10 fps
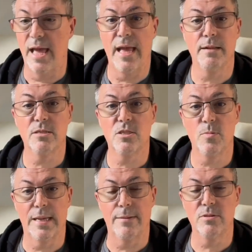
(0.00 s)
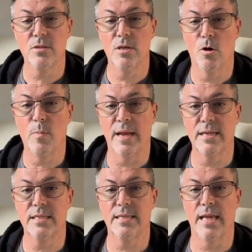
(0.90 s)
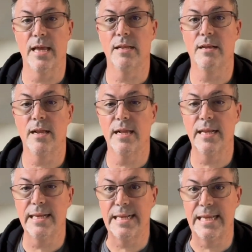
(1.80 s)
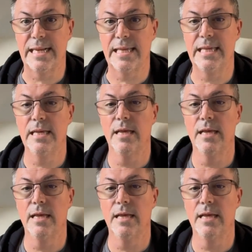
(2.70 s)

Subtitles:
And to be able to help understand and clearly